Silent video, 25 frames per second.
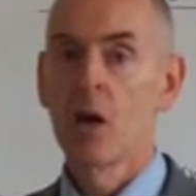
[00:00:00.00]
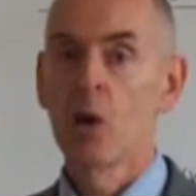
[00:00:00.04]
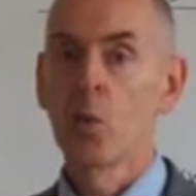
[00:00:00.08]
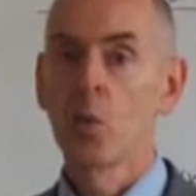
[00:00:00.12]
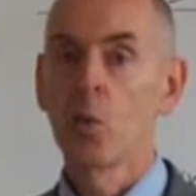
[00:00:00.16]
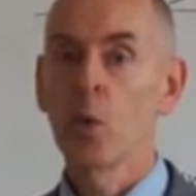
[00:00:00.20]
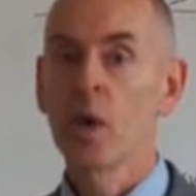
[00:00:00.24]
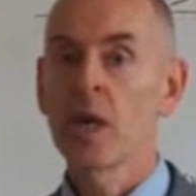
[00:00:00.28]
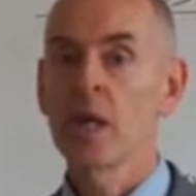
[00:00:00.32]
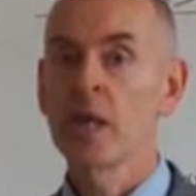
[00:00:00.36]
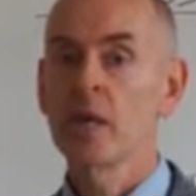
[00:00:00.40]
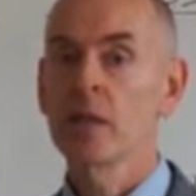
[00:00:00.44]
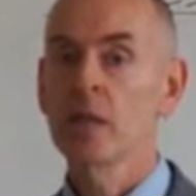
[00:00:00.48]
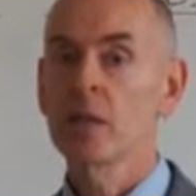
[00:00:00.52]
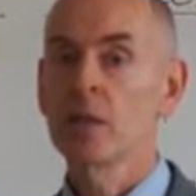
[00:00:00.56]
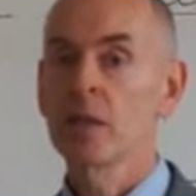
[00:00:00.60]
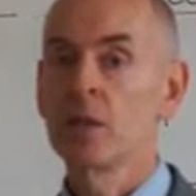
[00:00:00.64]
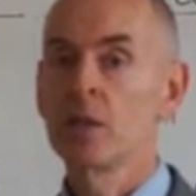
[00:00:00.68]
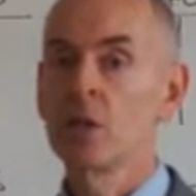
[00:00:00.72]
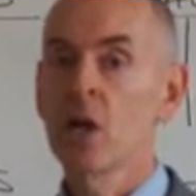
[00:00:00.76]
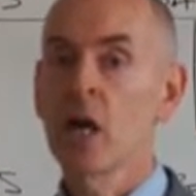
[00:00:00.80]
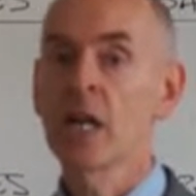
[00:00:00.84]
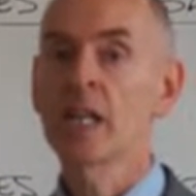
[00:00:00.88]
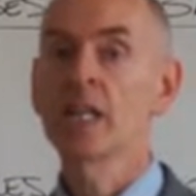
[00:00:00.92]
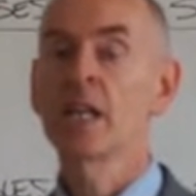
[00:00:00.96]
with
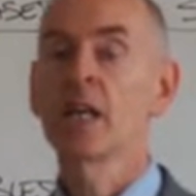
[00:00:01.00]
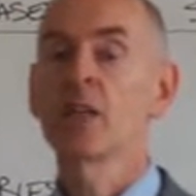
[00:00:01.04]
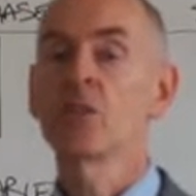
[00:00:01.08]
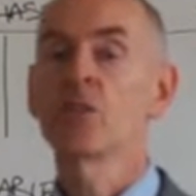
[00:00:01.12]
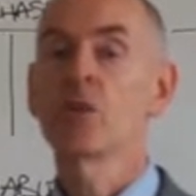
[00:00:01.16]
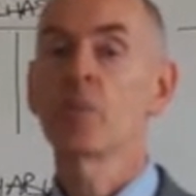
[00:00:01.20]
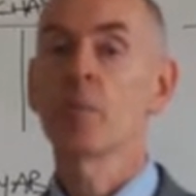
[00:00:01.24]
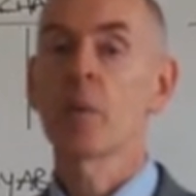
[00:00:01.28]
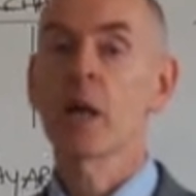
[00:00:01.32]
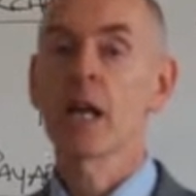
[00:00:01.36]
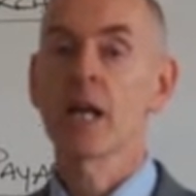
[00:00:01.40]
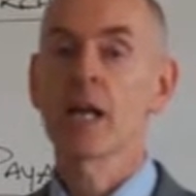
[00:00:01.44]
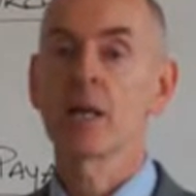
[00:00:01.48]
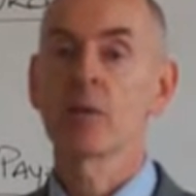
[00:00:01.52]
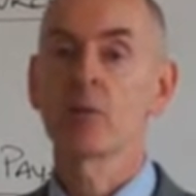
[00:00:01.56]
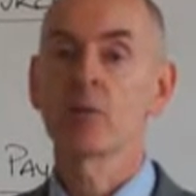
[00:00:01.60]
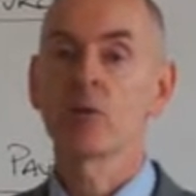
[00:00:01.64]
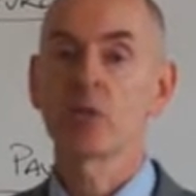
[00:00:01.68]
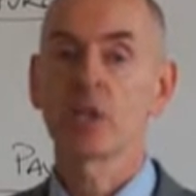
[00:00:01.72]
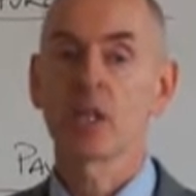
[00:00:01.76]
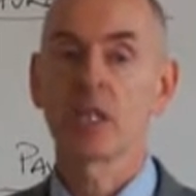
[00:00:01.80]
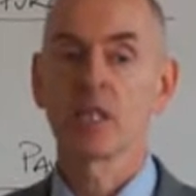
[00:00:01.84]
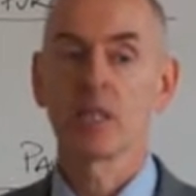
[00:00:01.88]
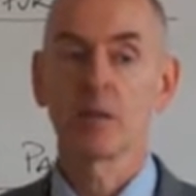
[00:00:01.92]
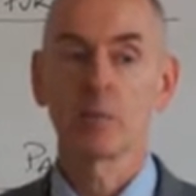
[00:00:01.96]
£900
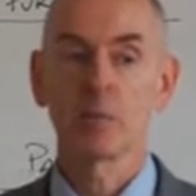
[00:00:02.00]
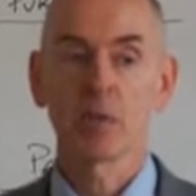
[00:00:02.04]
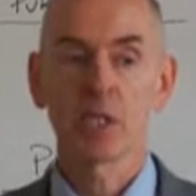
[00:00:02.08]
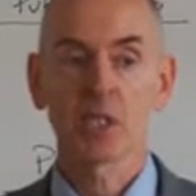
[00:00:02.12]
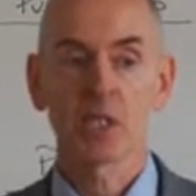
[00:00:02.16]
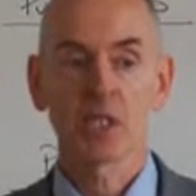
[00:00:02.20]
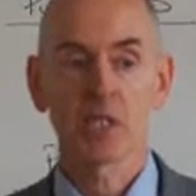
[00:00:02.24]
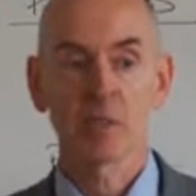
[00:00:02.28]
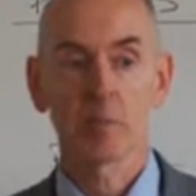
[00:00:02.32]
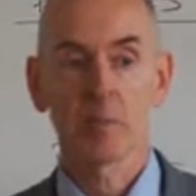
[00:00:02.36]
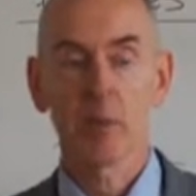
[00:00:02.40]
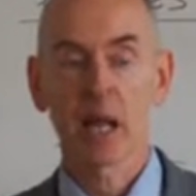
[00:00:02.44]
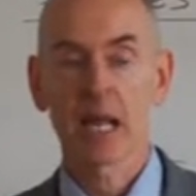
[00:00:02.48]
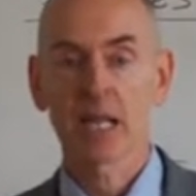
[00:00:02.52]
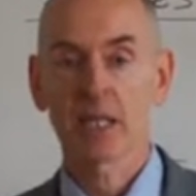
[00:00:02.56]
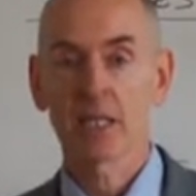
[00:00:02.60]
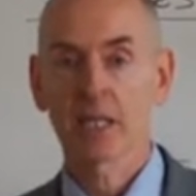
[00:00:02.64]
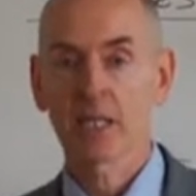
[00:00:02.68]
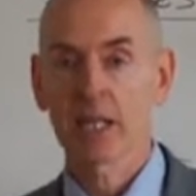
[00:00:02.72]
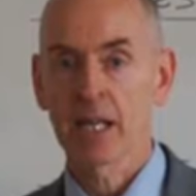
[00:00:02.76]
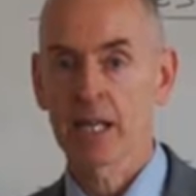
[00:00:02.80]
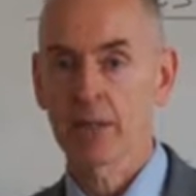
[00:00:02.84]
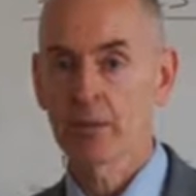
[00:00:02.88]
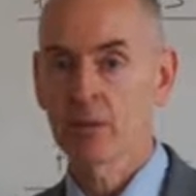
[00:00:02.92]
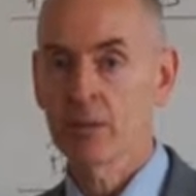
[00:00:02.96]
in a business bank
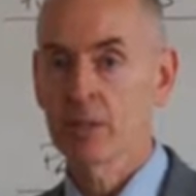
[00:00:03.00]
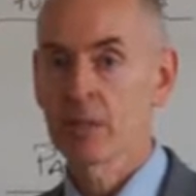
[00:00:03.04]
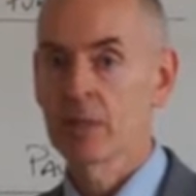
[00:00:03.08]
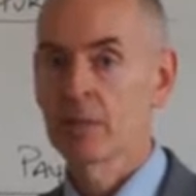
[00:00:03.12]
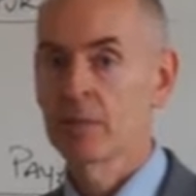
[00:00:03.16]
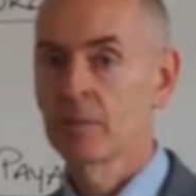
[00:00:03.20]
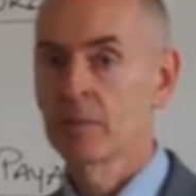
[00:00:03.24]
account.